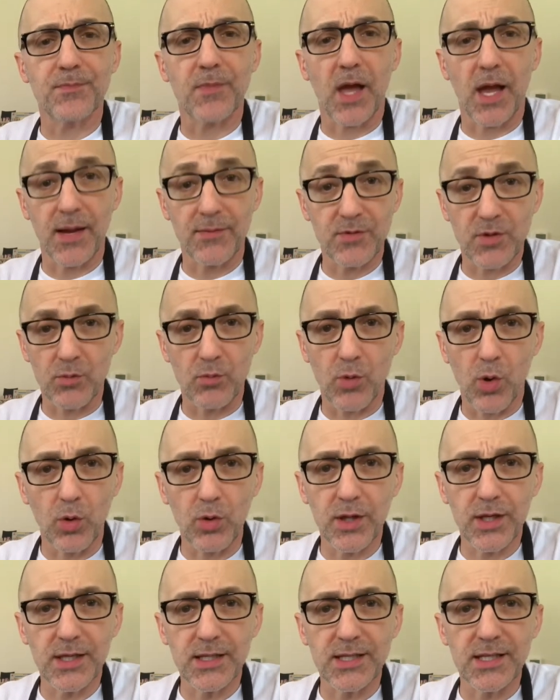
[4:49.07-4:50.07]
I have to roll
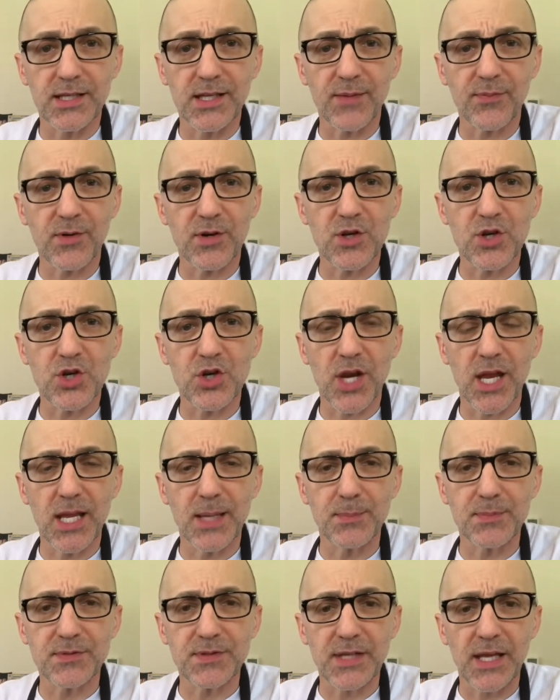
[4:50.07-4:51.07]
it into different
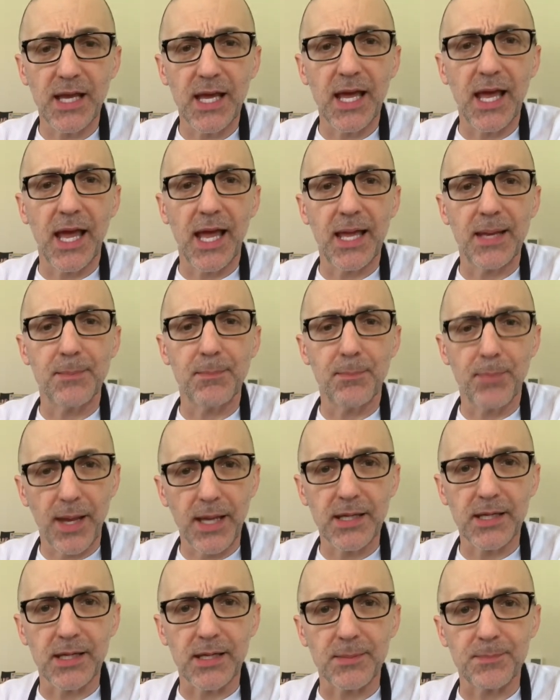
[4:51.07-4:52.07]
shapes and
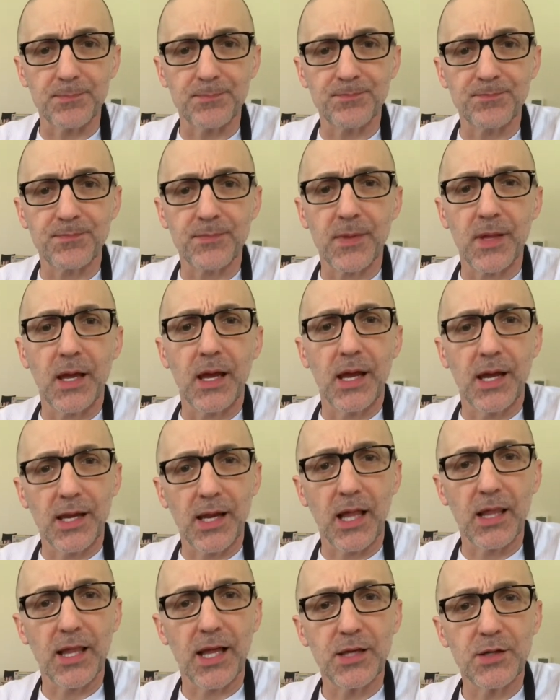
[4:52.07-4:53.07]
bake it. And
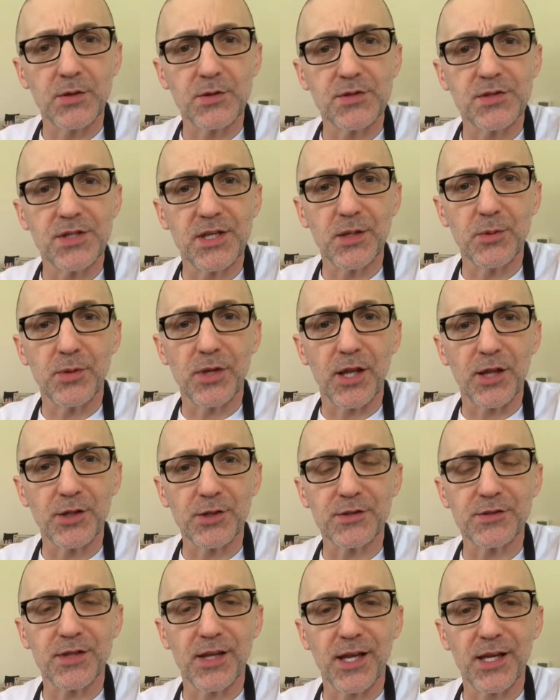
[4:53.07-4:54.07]
I'll let you see what it
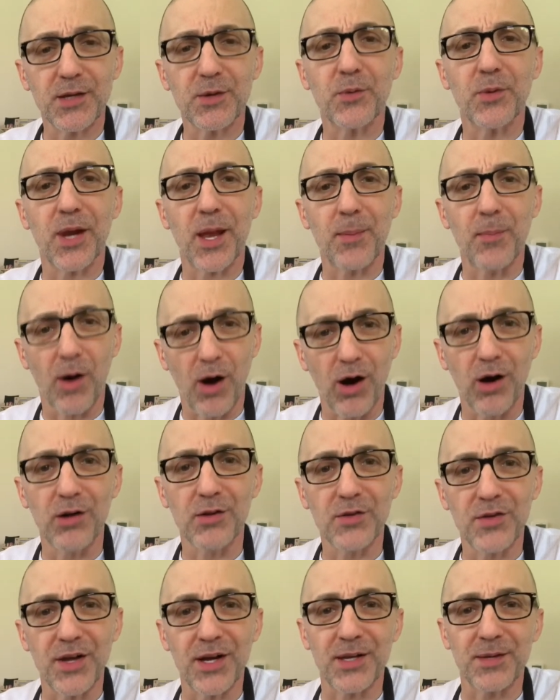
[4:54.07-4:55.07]
looks like when I'm
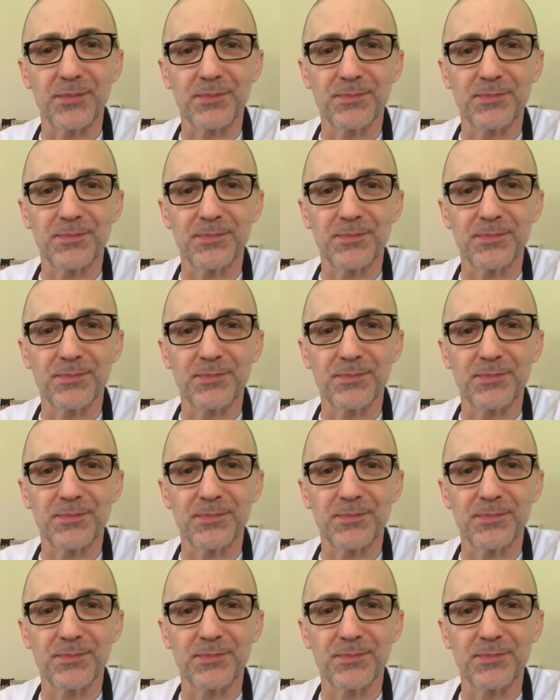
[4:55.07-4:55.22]
all done.